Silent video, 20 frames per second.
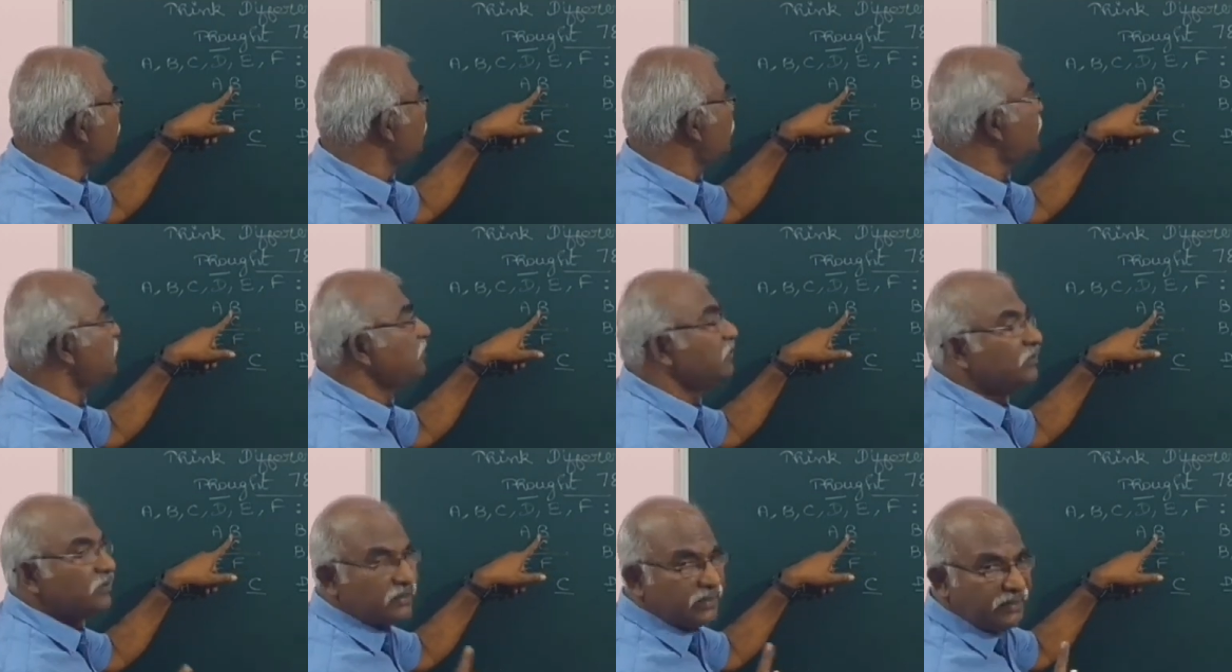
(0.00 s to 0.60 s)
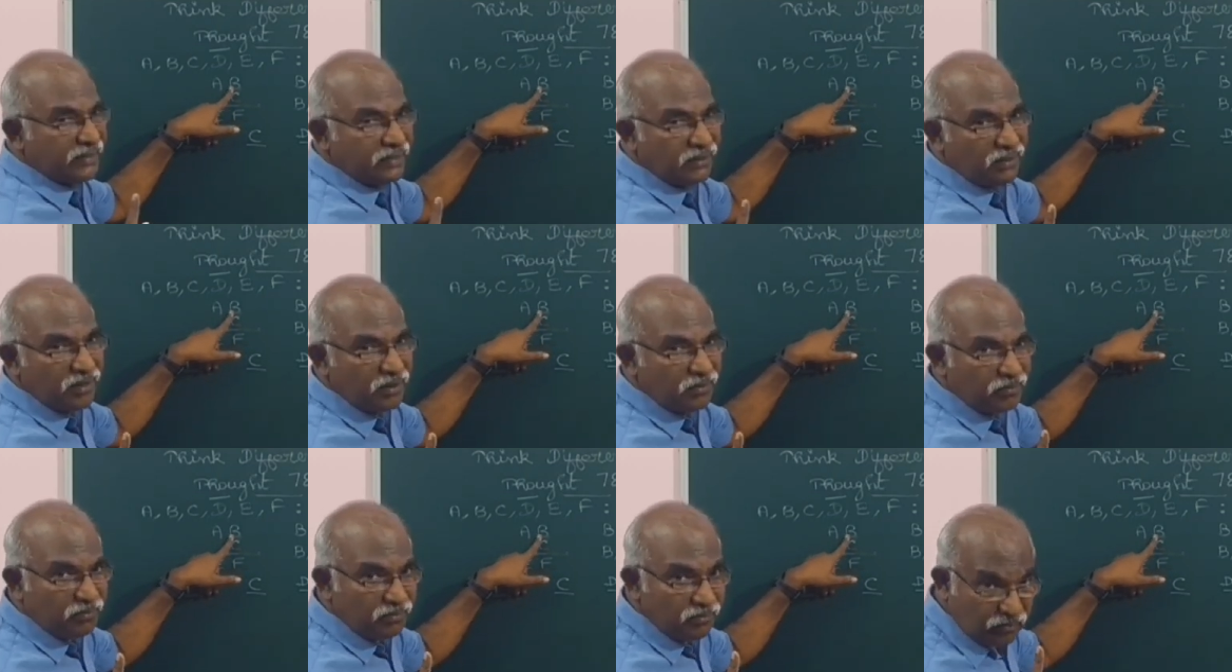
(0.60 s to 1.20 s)
2,
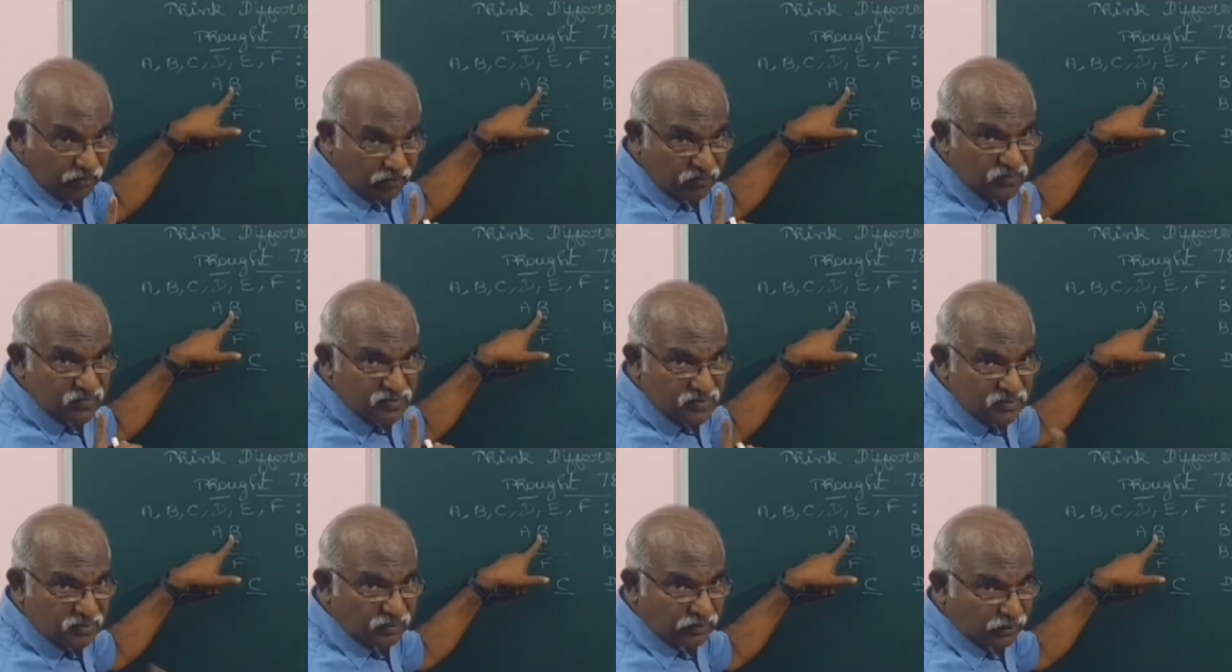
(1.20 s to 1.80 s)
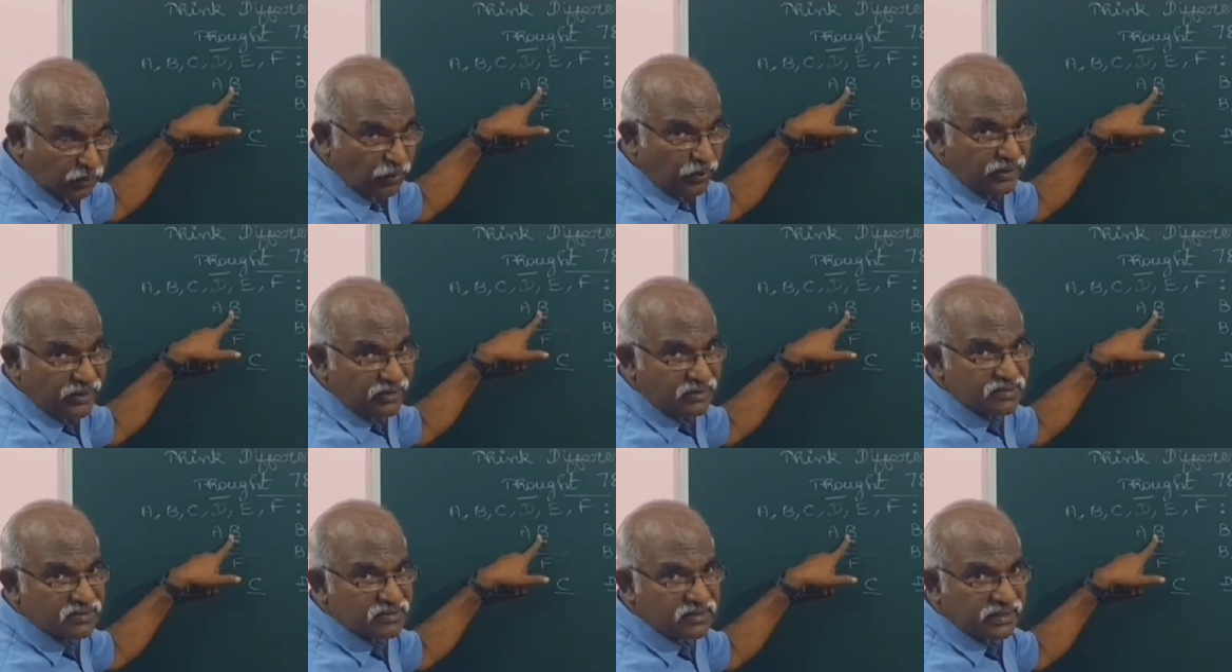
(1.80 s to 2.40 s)
then 2
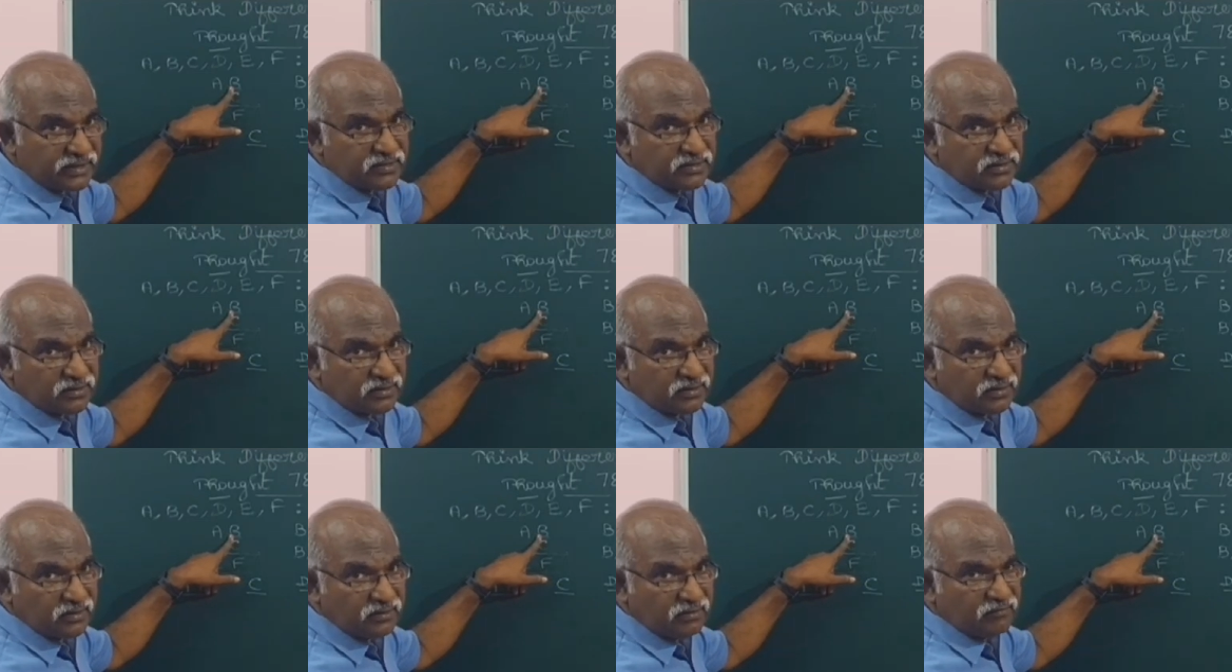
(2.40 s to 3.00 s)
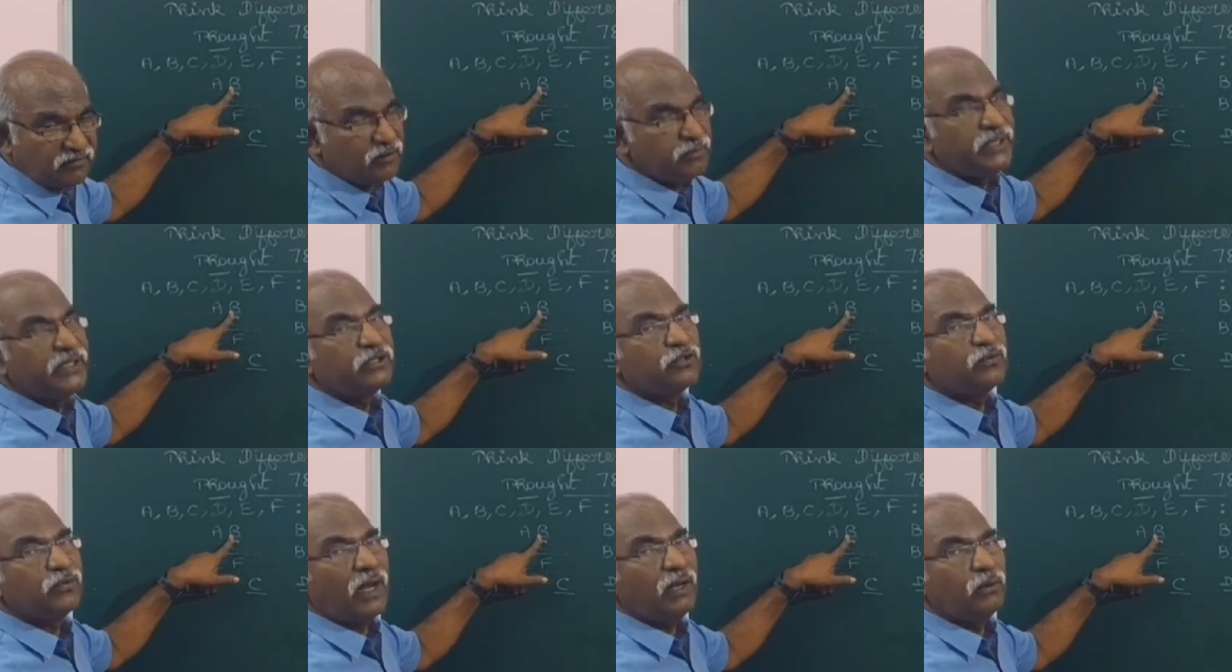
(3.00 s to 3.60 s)
into 6 will
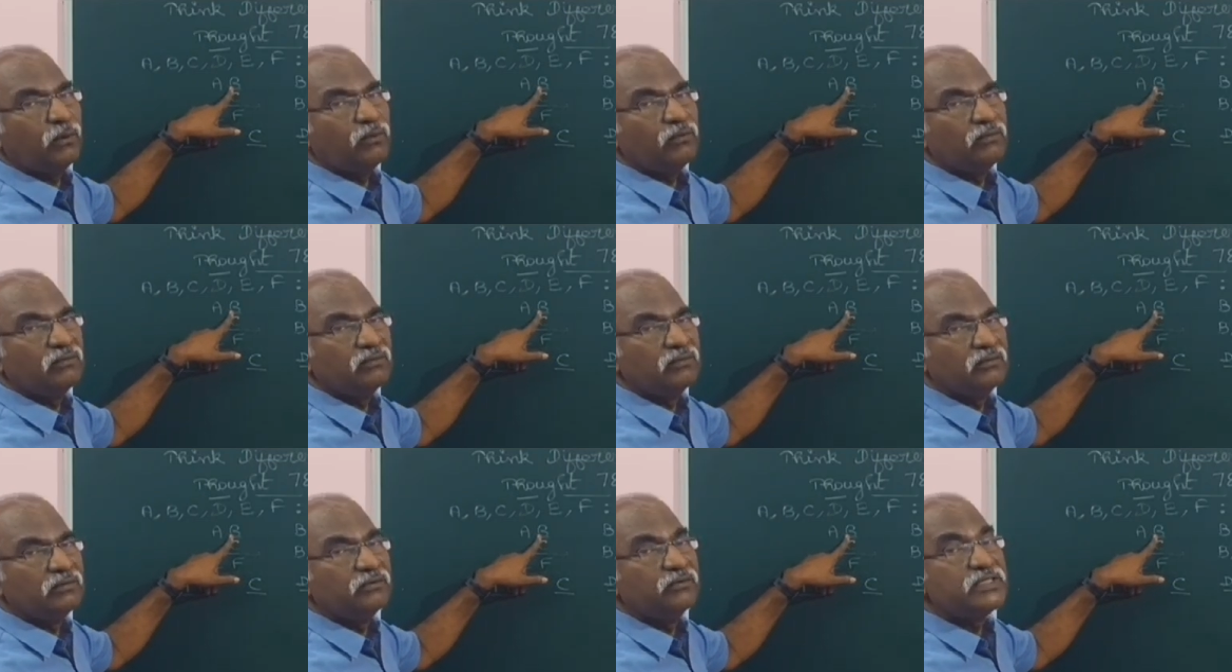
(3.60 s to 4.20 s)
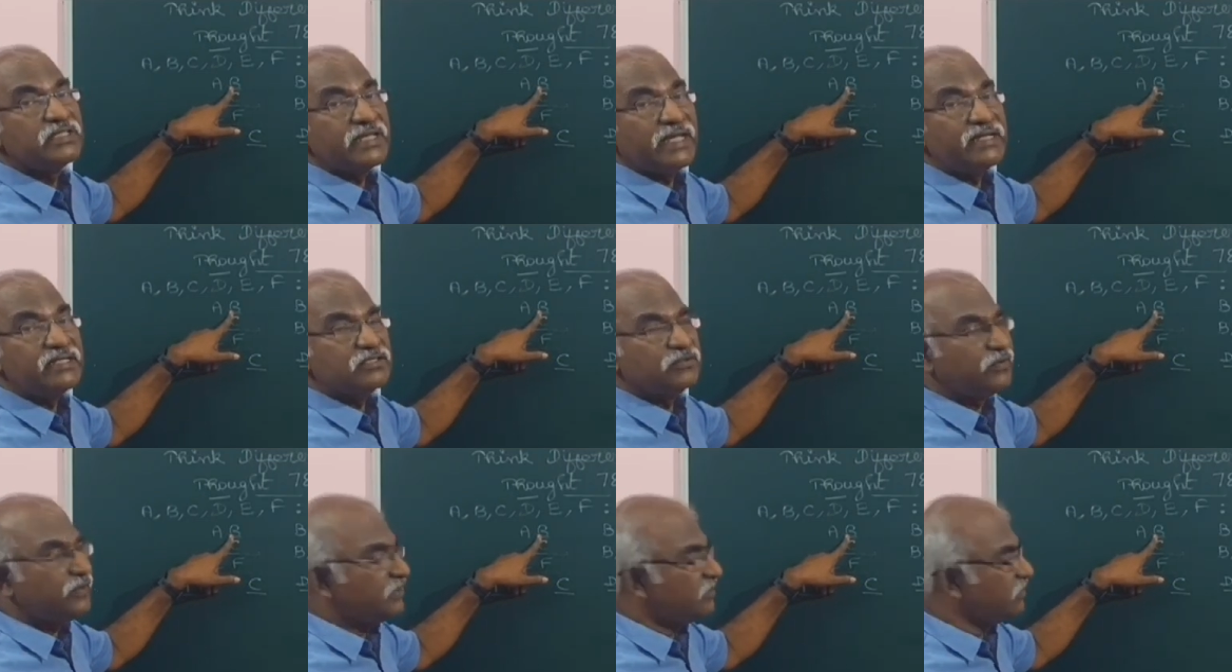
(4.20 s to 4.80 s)
be 12, which ends